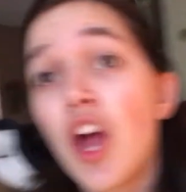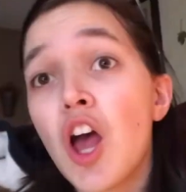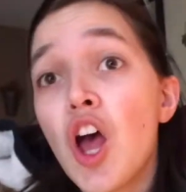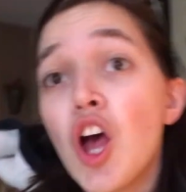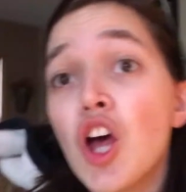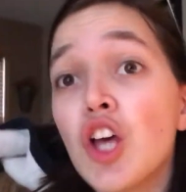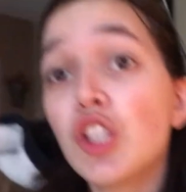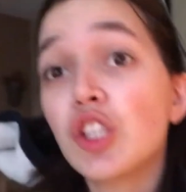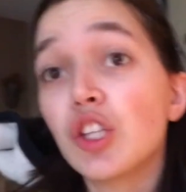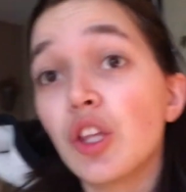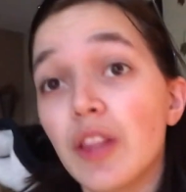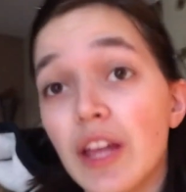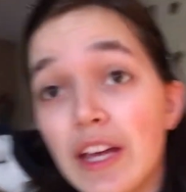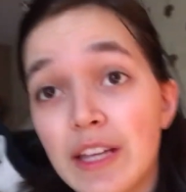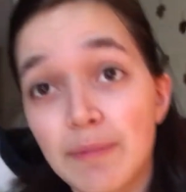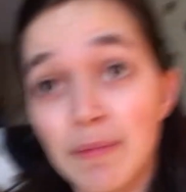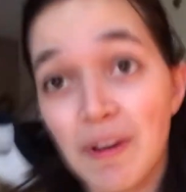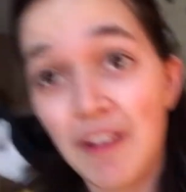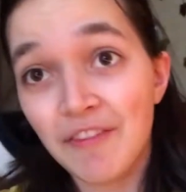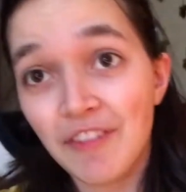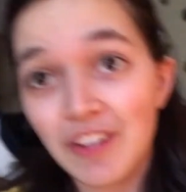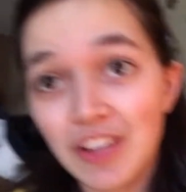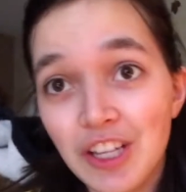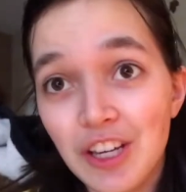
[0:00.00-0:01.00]
So that's my
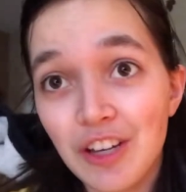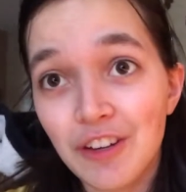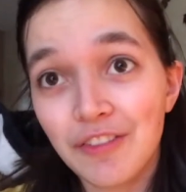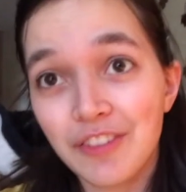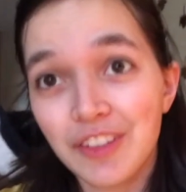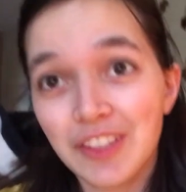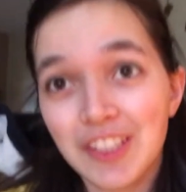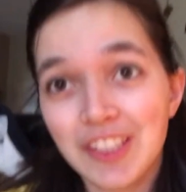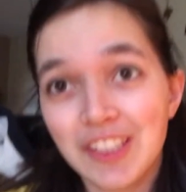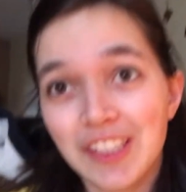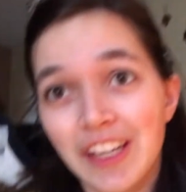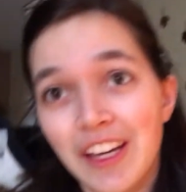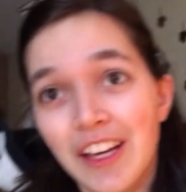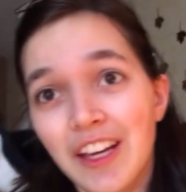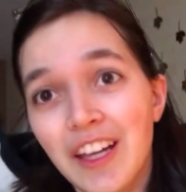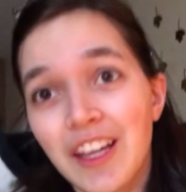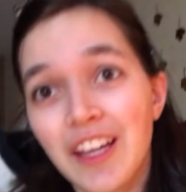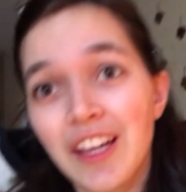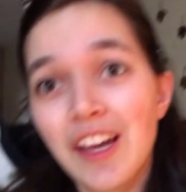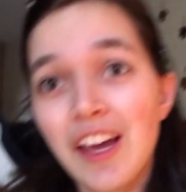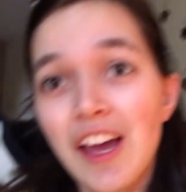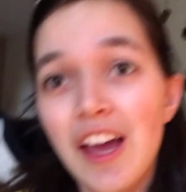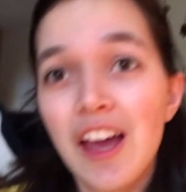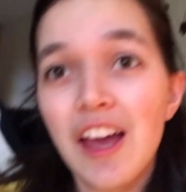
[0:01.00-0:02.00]
video for today.
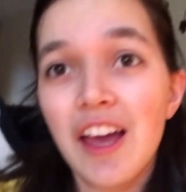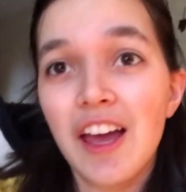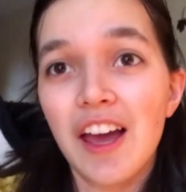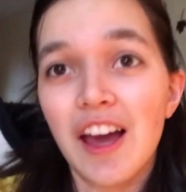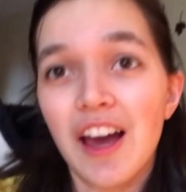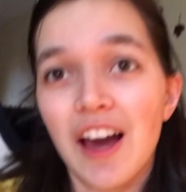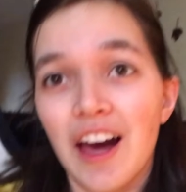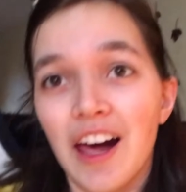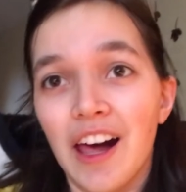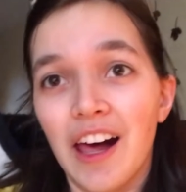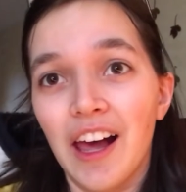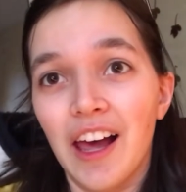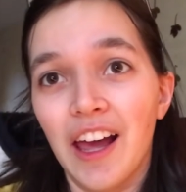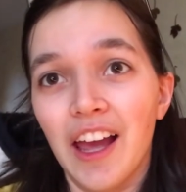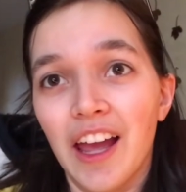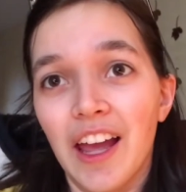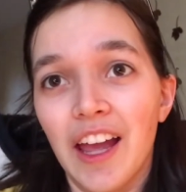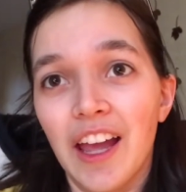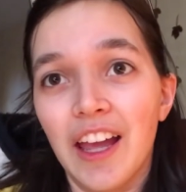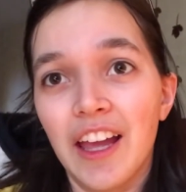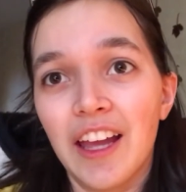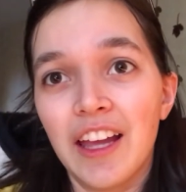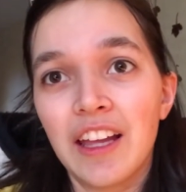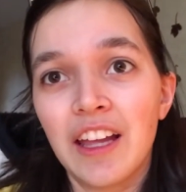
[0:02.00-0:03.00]

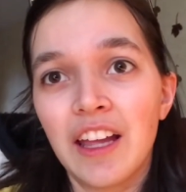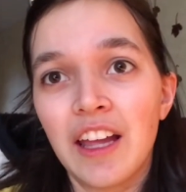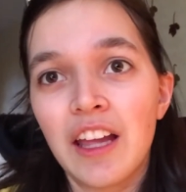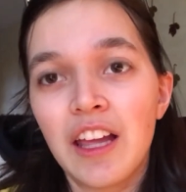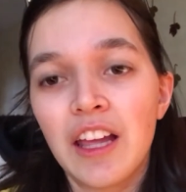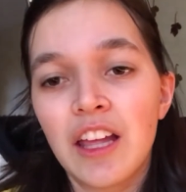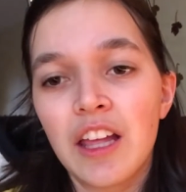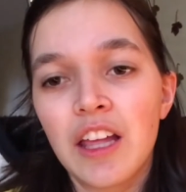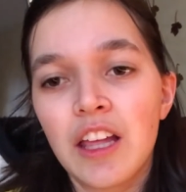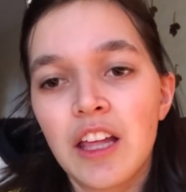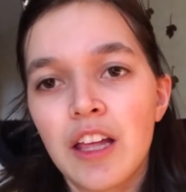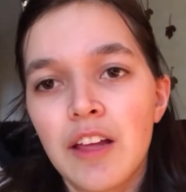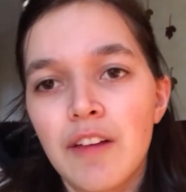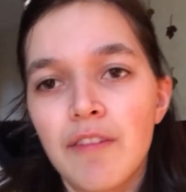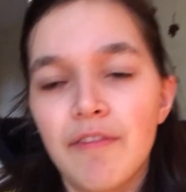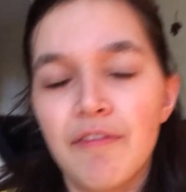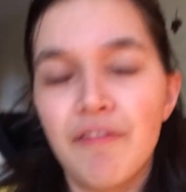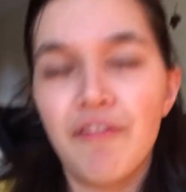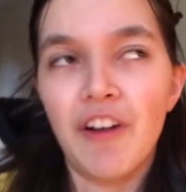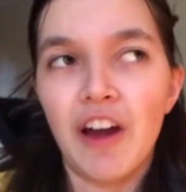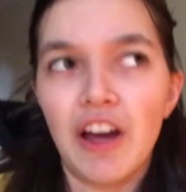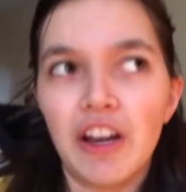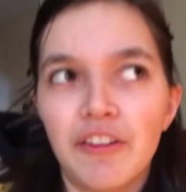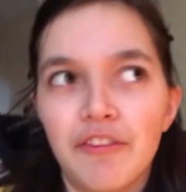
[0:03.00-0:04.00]
I
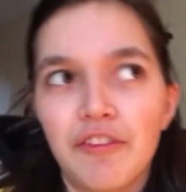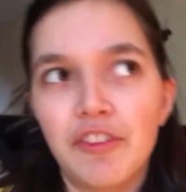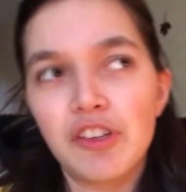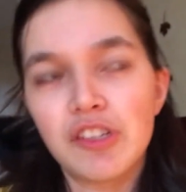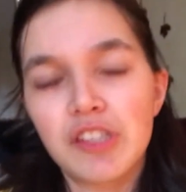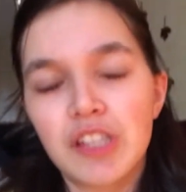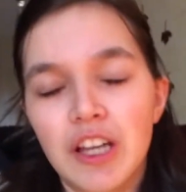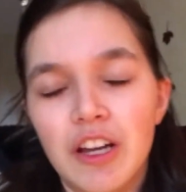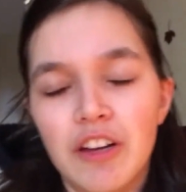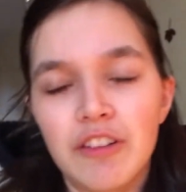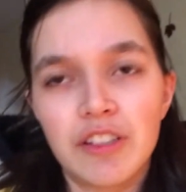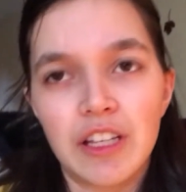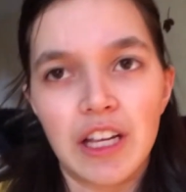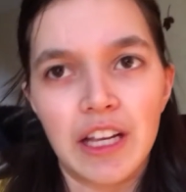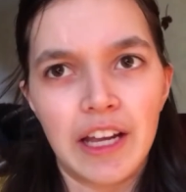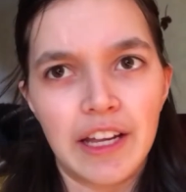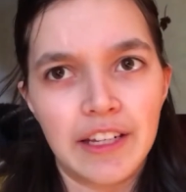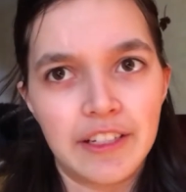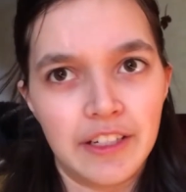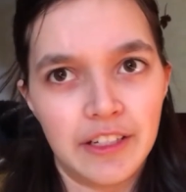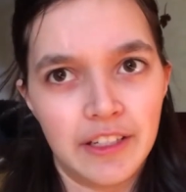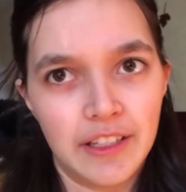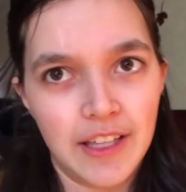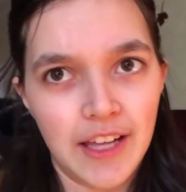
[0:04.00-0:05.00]
found a few sounds I
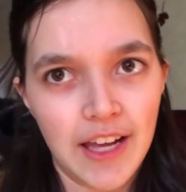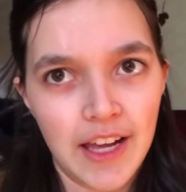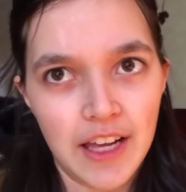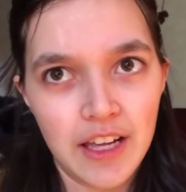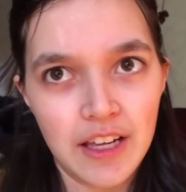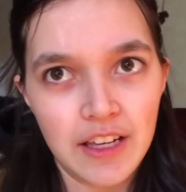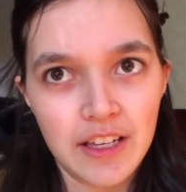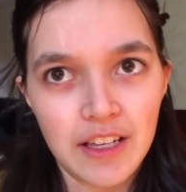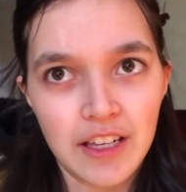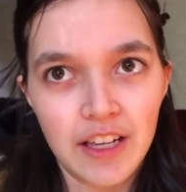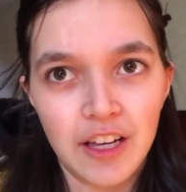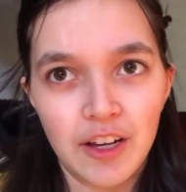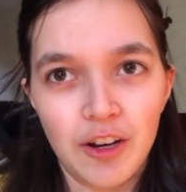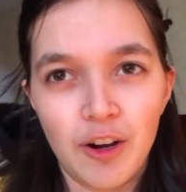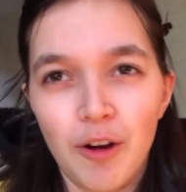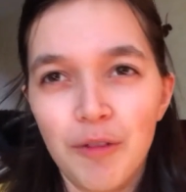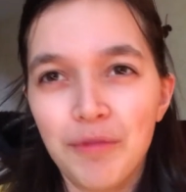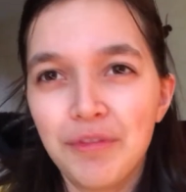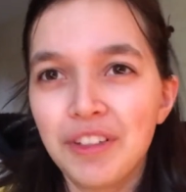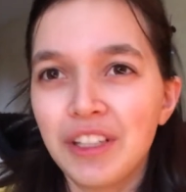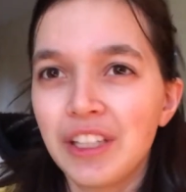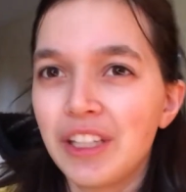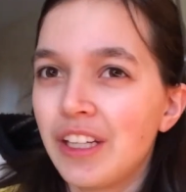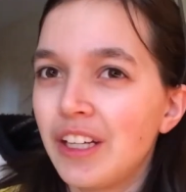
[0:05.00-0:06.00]
actually like.
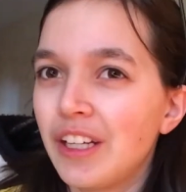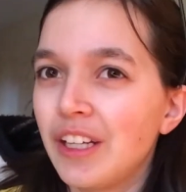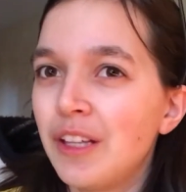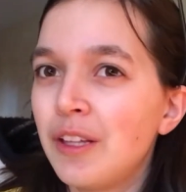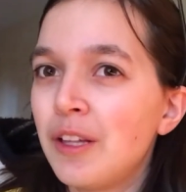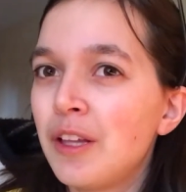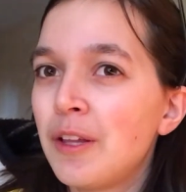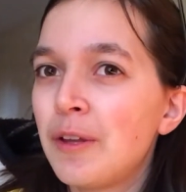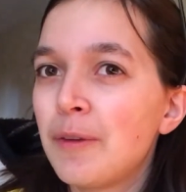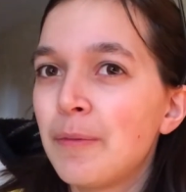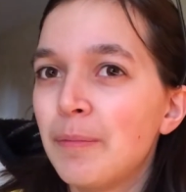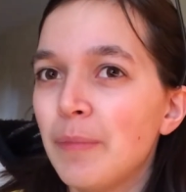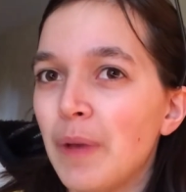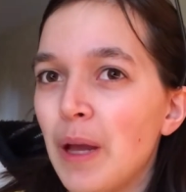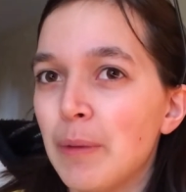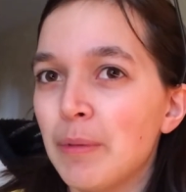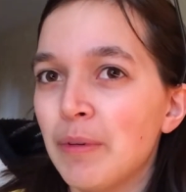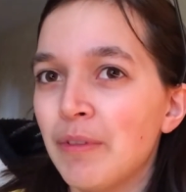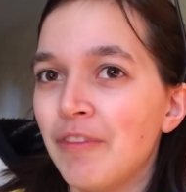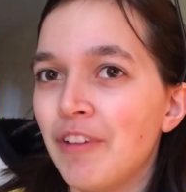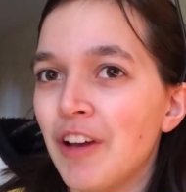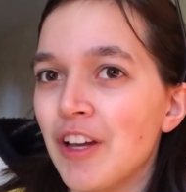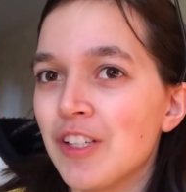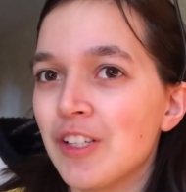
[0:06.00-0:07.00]
Hopefully my
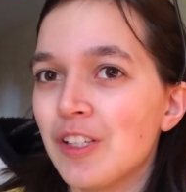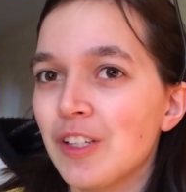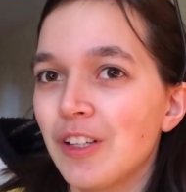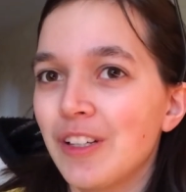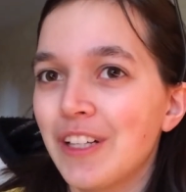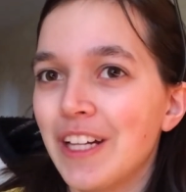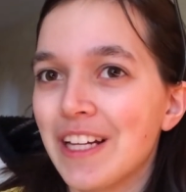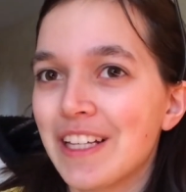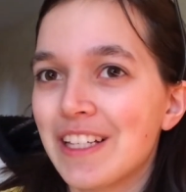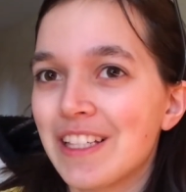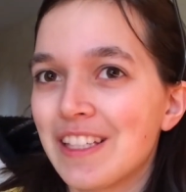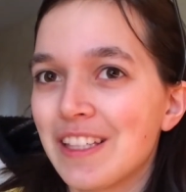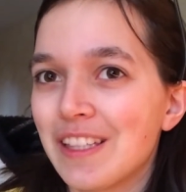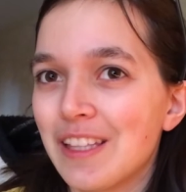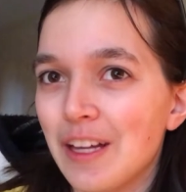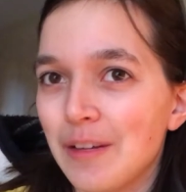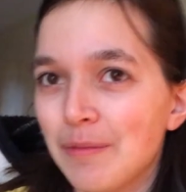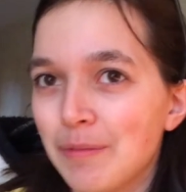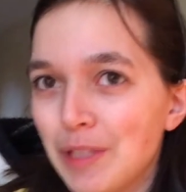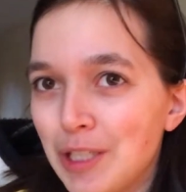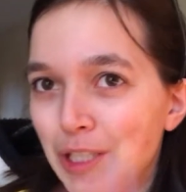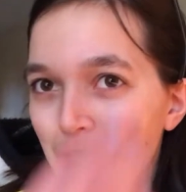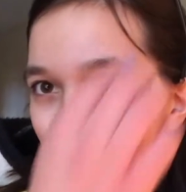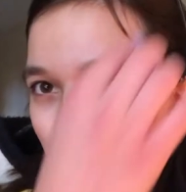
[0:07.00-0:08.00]
professor likes them
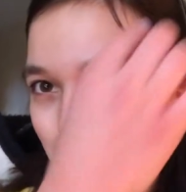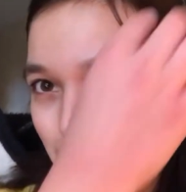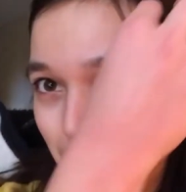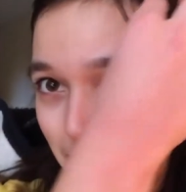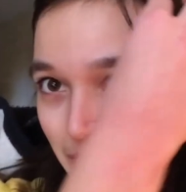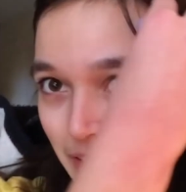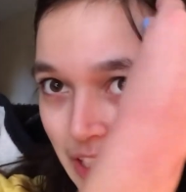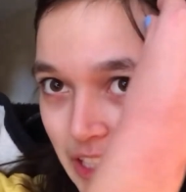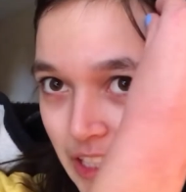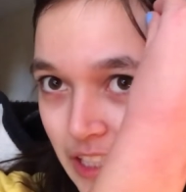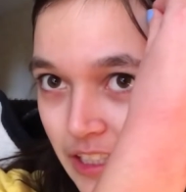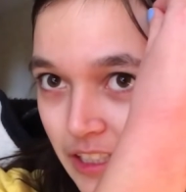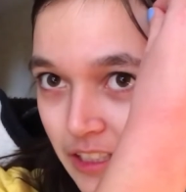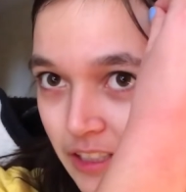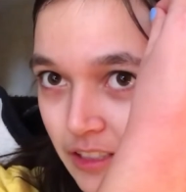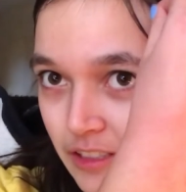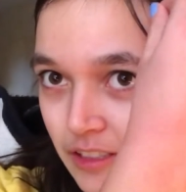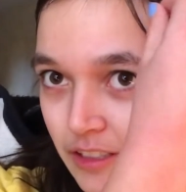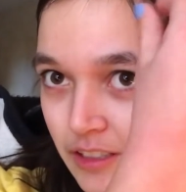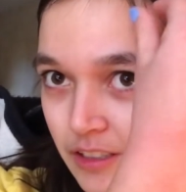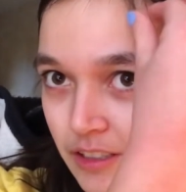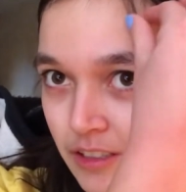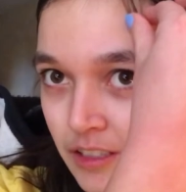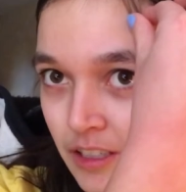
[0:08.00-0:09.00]
too.
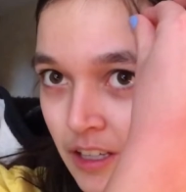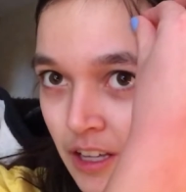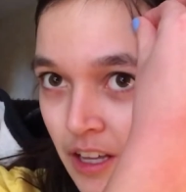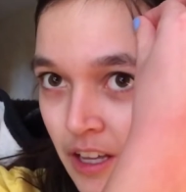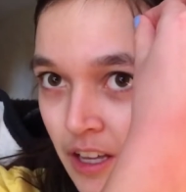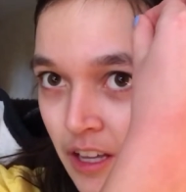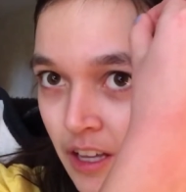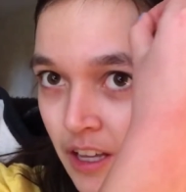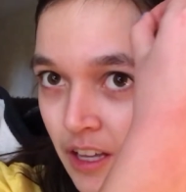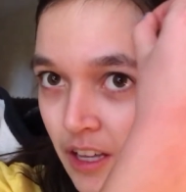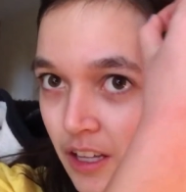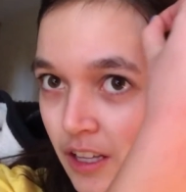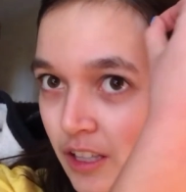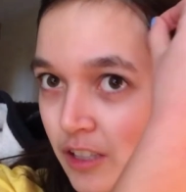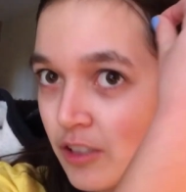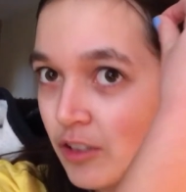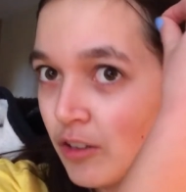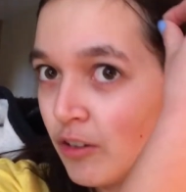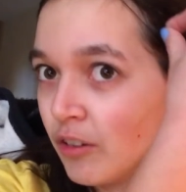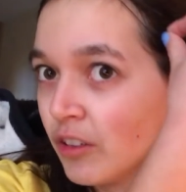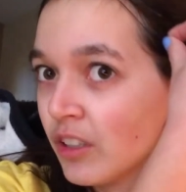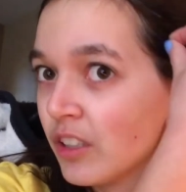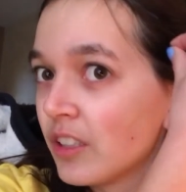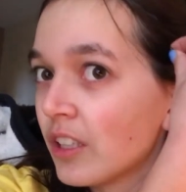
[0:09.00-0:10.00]
It's
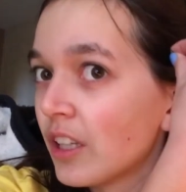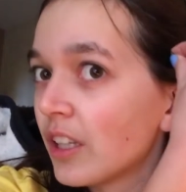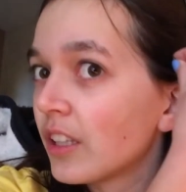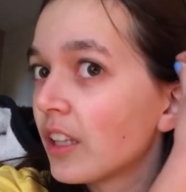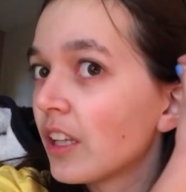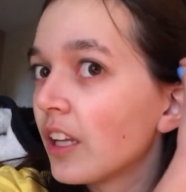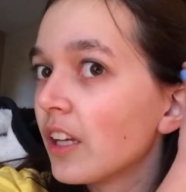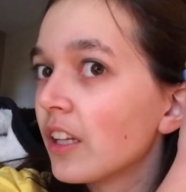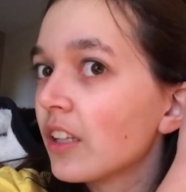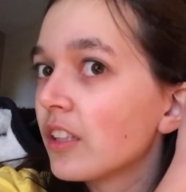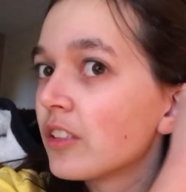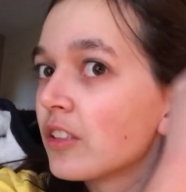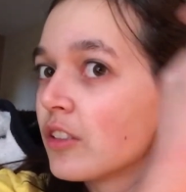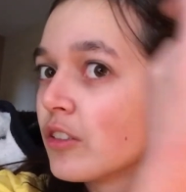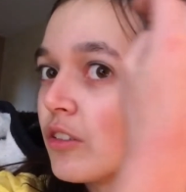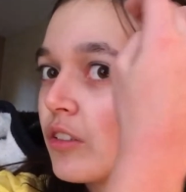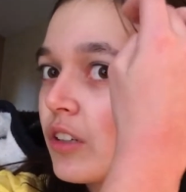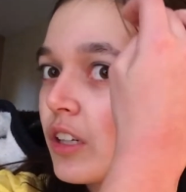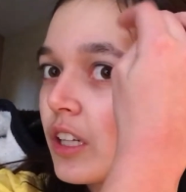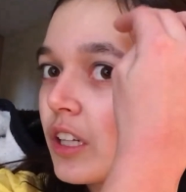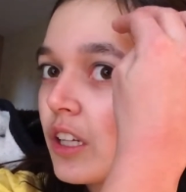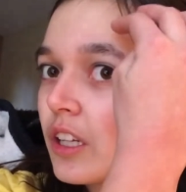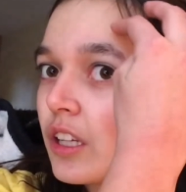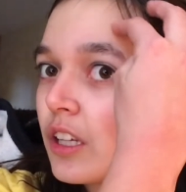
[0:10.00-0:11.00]
always like that. It's
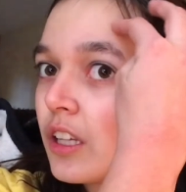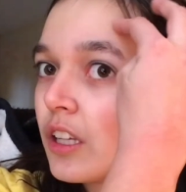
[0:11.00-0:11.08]
annoying.